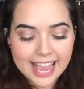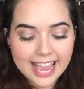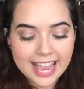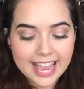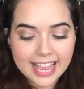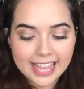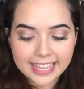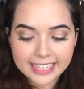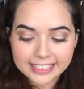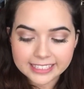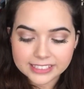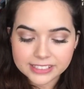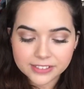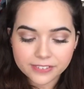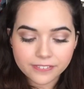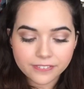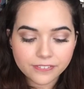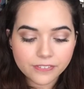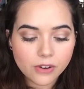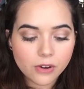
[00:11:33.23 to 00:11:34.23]

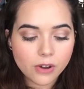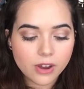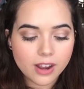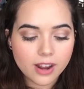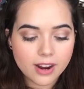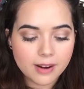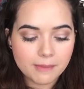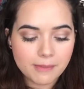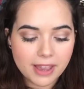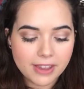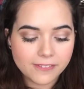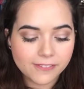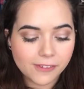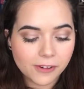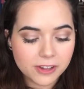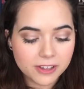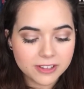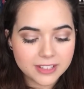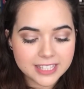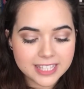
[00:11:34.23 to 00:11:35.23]
And for my
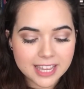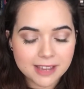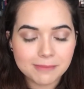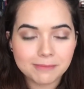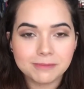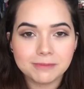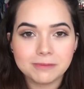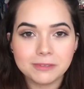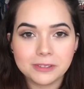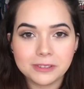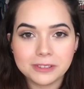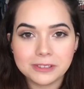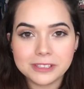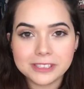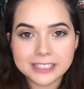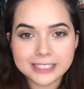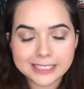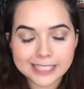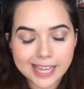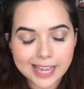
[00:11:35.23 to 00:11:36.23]
foil
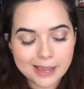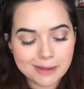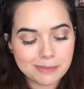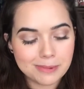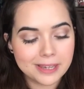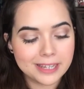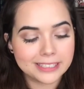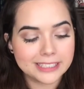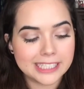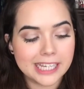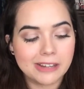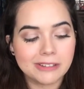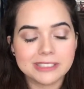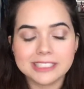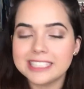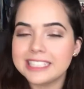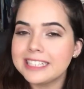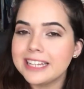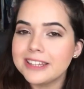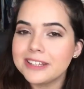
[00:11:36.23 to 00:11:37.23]
samples, I picked out
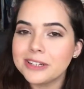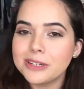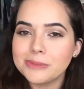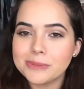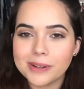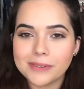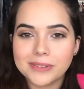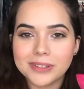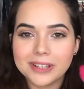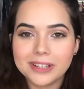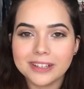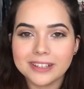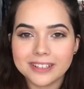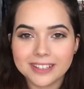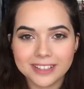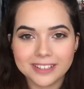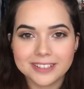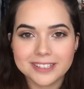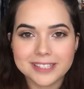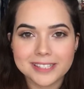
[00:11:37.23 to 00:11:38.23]
another Revlon
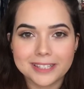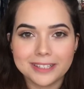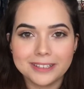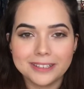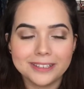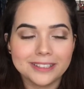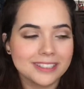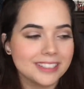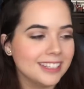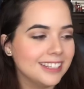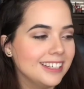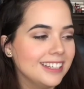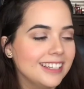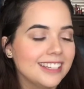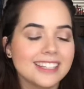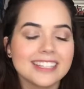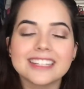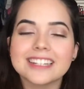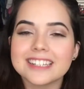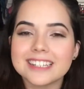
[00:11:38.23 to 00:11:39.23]
Color Silk
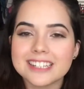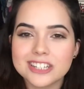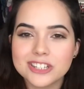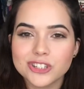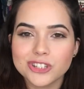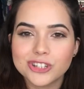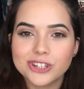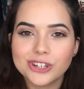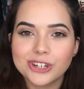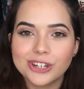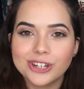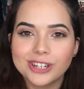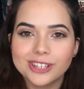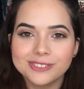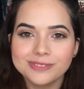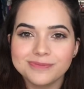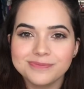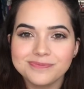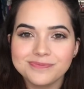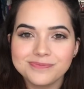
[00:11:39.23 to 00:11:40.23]

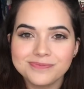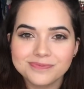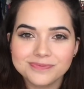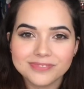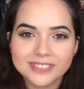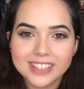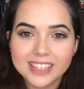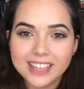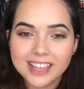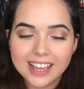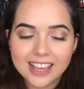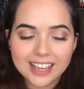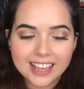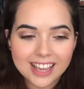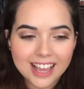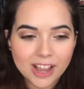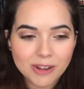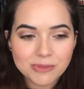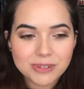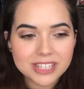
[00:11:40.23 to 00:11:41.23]
conditioner.
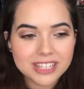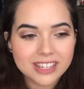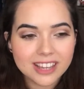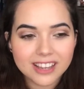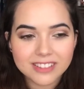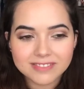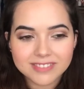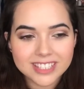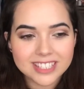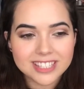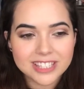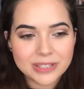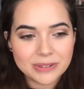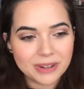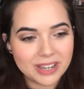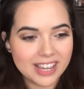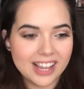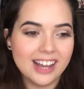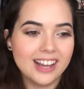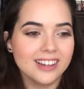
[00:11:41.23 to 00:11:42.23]
How many of these do
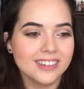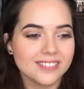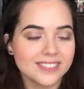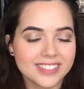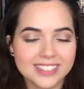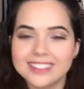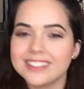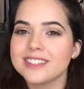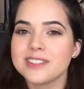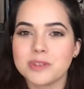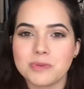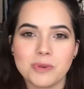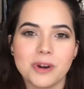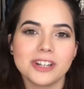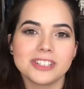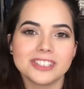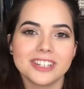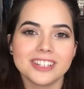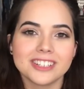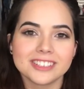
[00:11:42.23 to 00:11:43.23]
I have in this
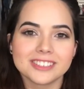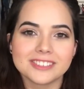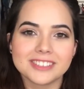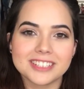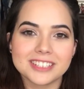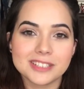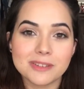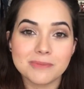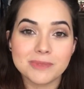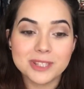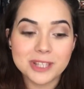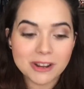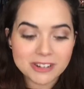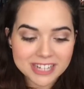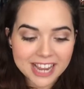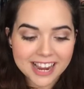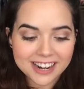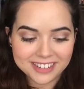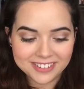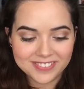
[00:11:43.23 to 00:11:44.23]
project? Because I'm so
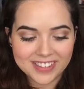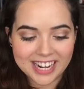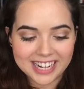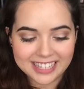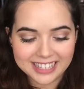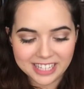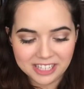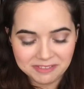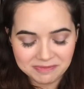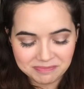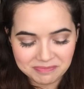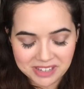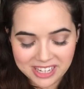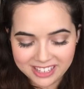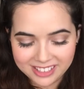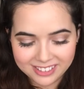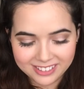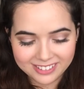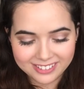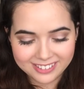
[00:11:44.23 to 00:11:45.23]
tired of getting them,
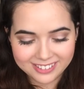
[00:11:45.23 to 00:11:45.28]
but